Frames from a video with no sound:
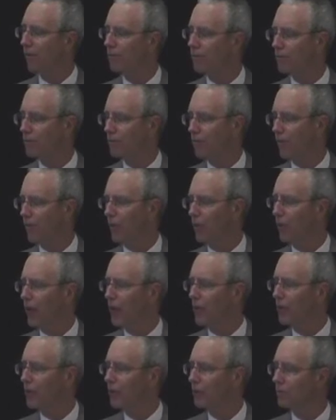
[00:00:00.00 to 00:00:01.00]
On the
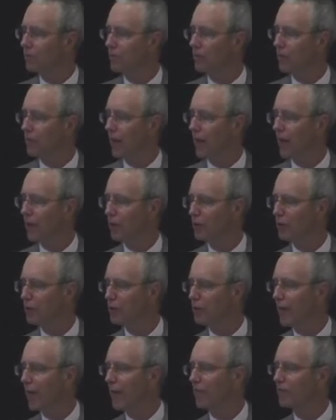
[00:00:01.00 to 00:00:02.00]
right here, ladder
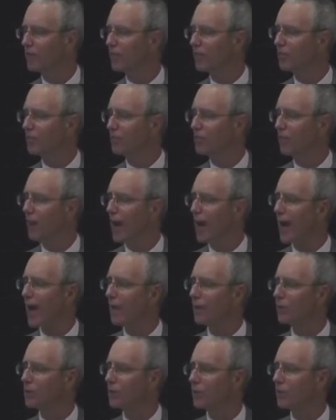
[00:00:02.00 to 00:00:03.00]
used to access a
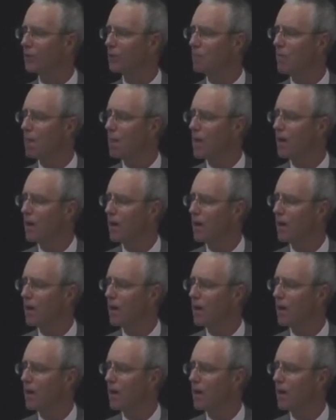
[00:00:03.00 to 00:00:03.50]
patch. Well,